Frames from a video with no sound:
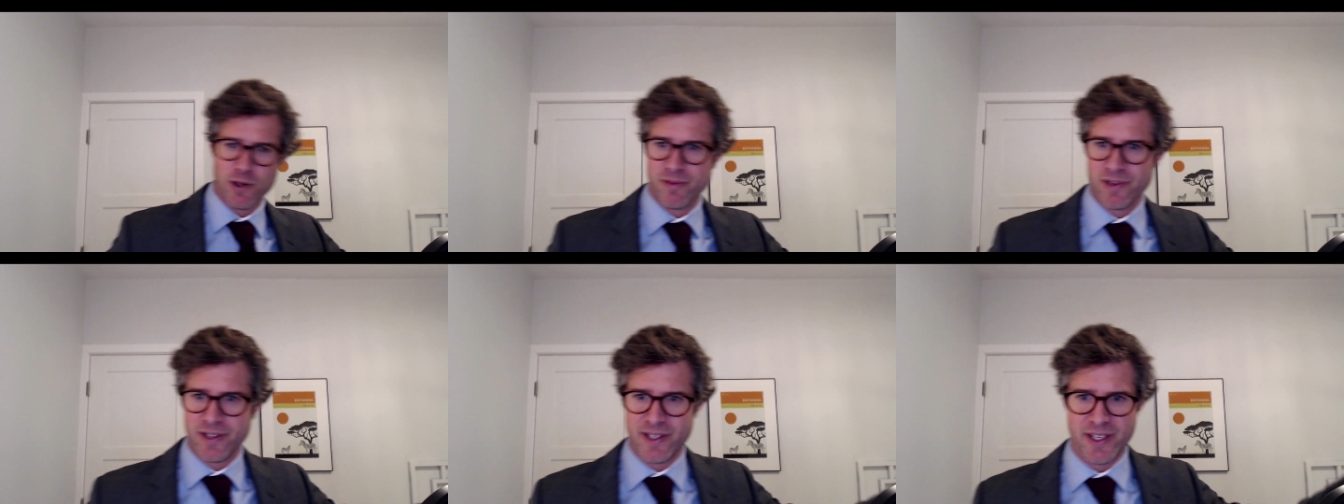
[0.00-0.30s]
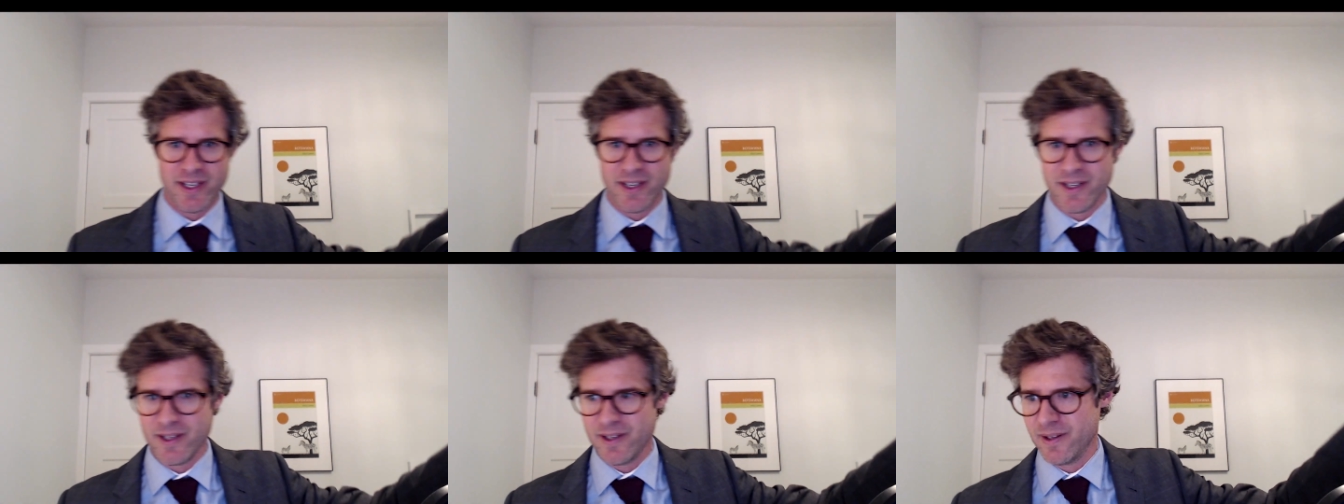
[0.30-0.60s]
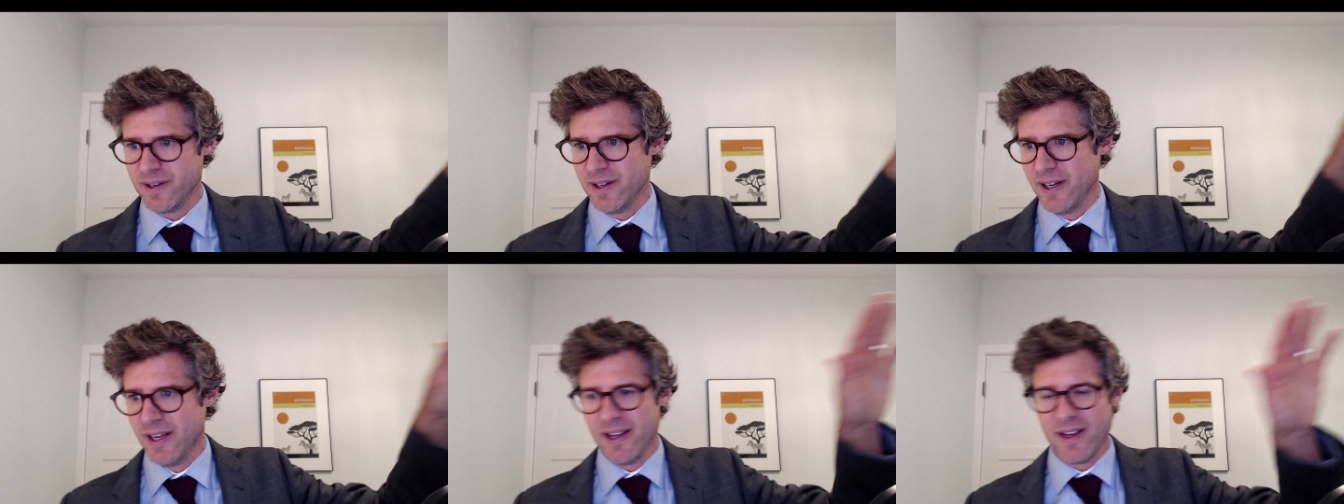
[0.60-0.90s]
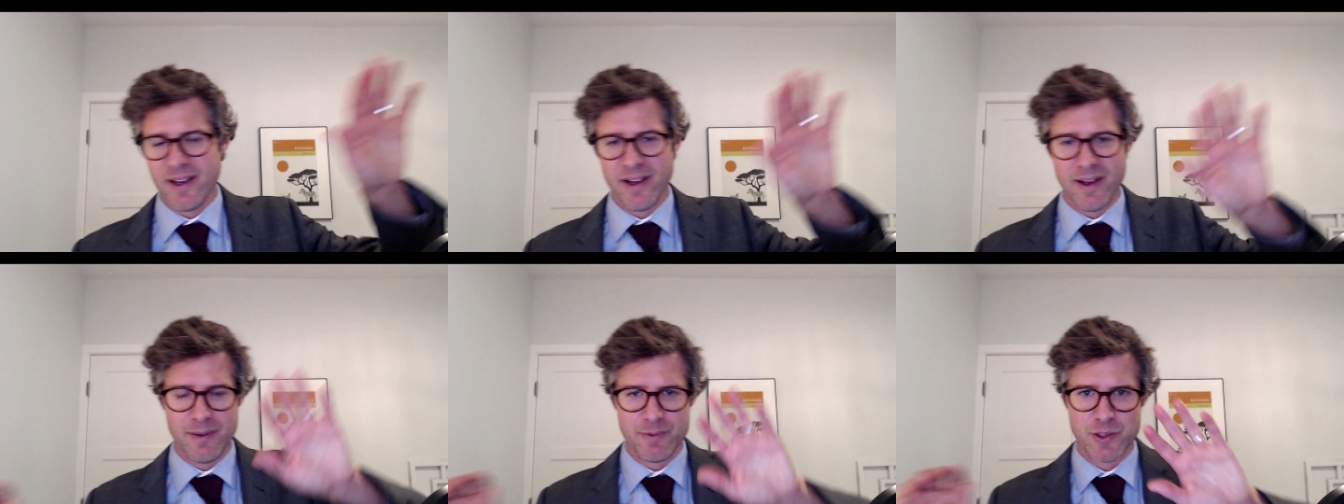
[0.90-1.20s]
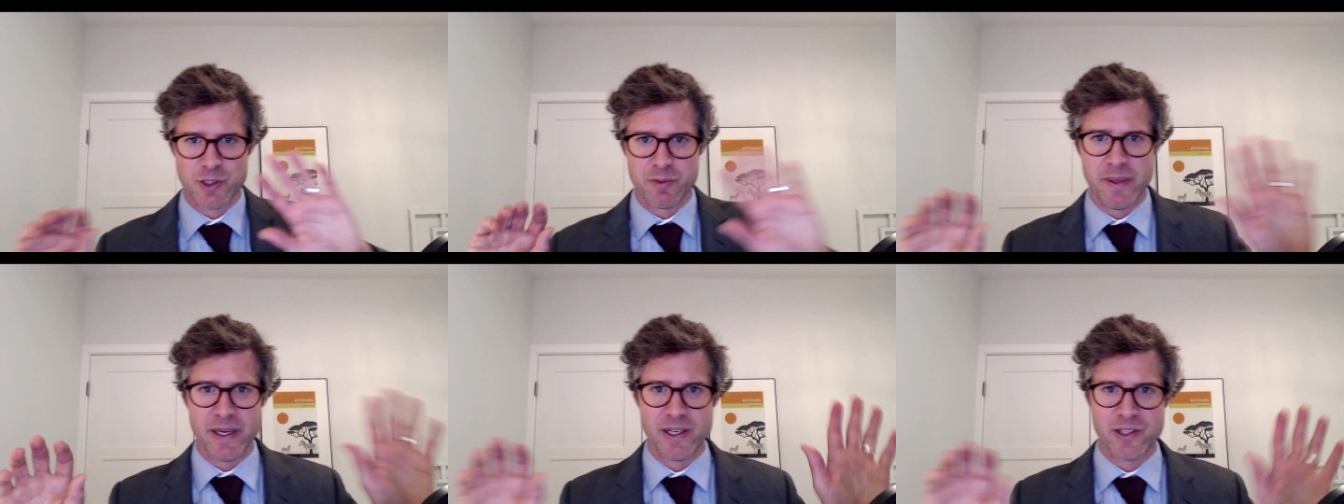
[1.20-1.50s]
here.
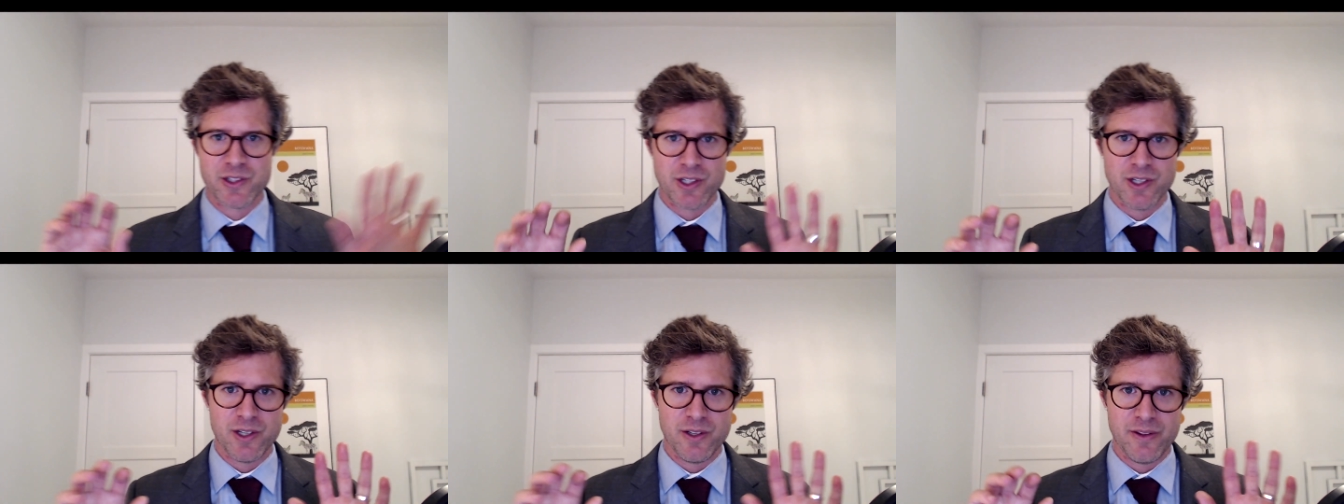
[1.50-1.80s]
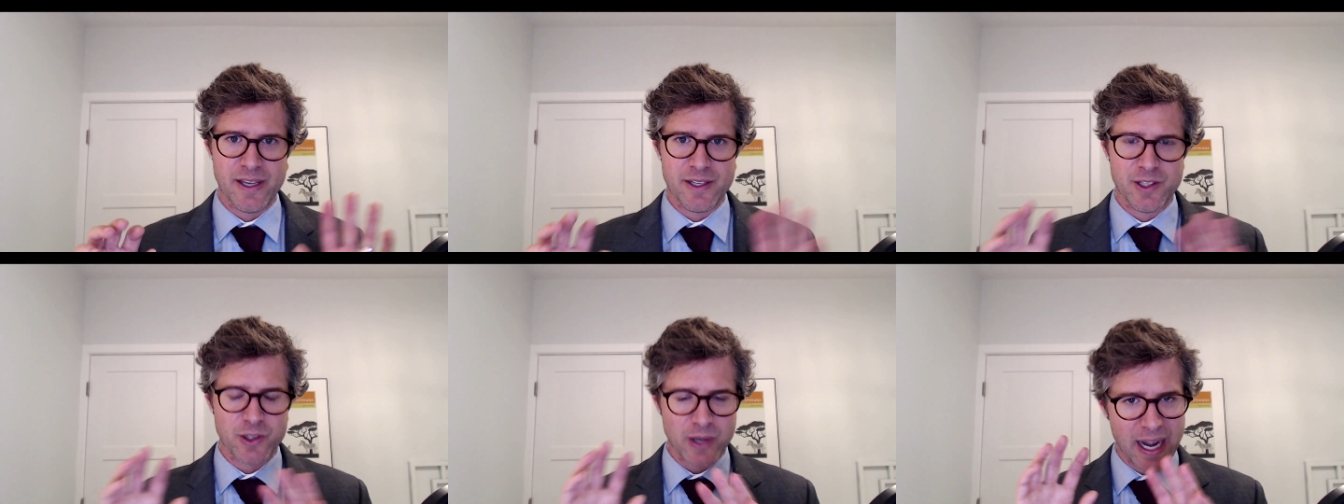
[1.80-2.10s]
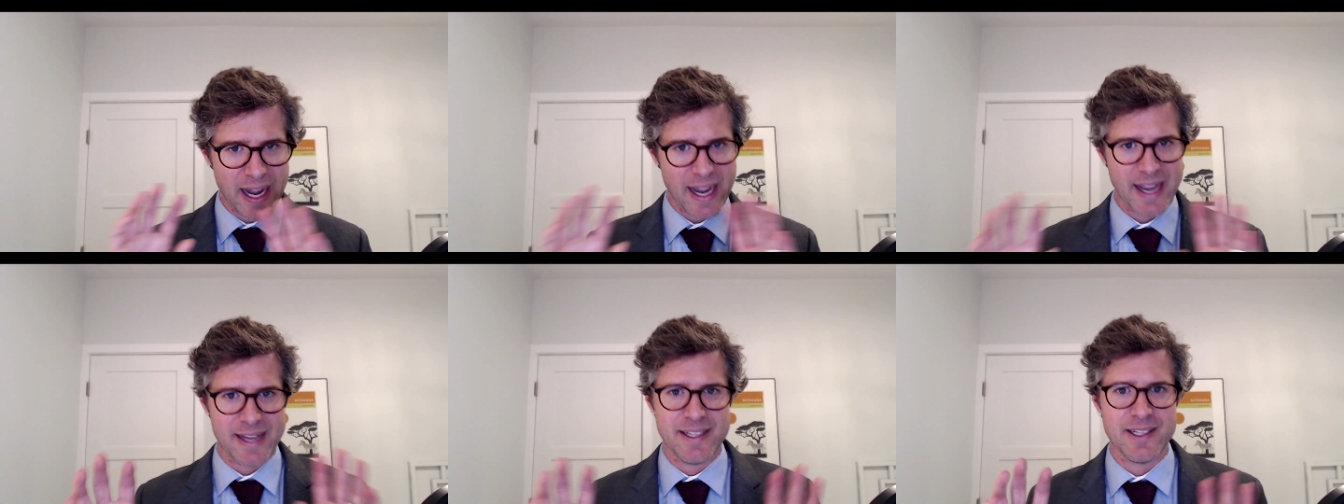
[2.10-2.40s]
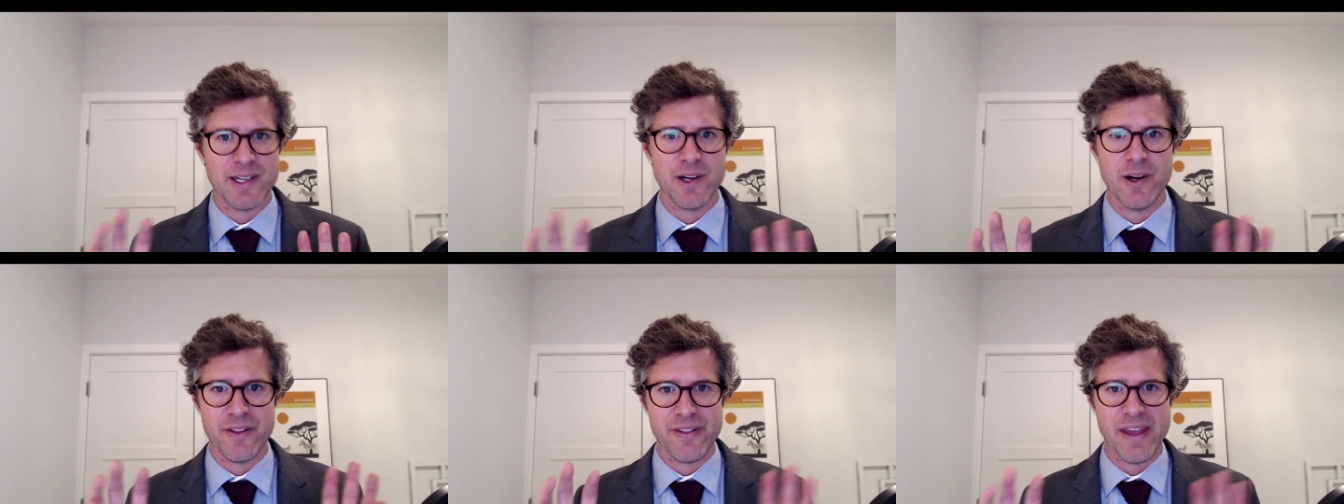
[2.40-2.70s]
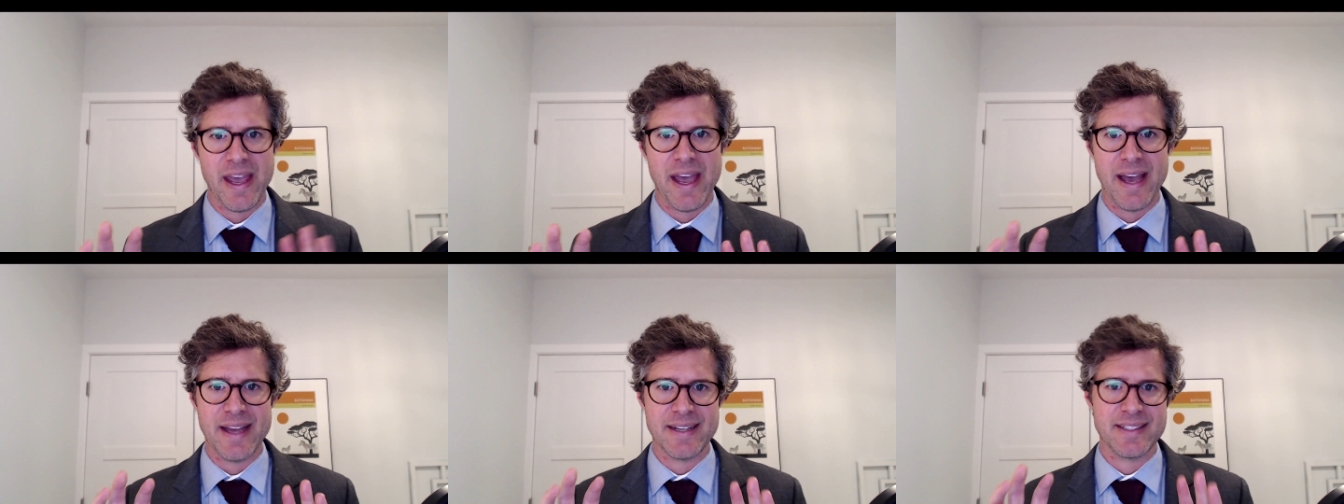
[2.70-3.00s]
Just make sure that you're hiding all
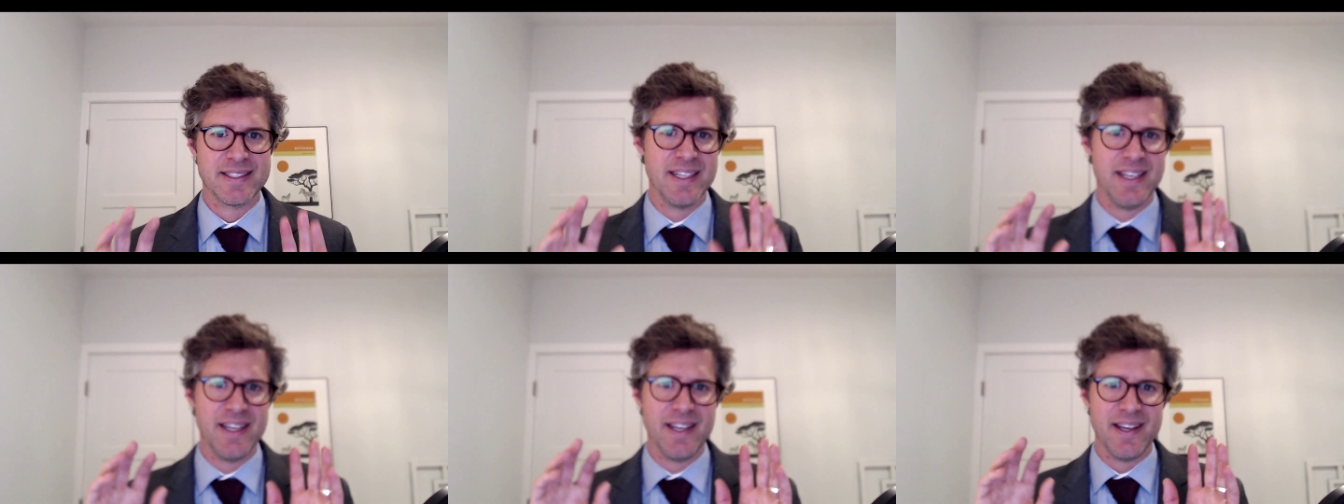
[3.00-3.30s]
that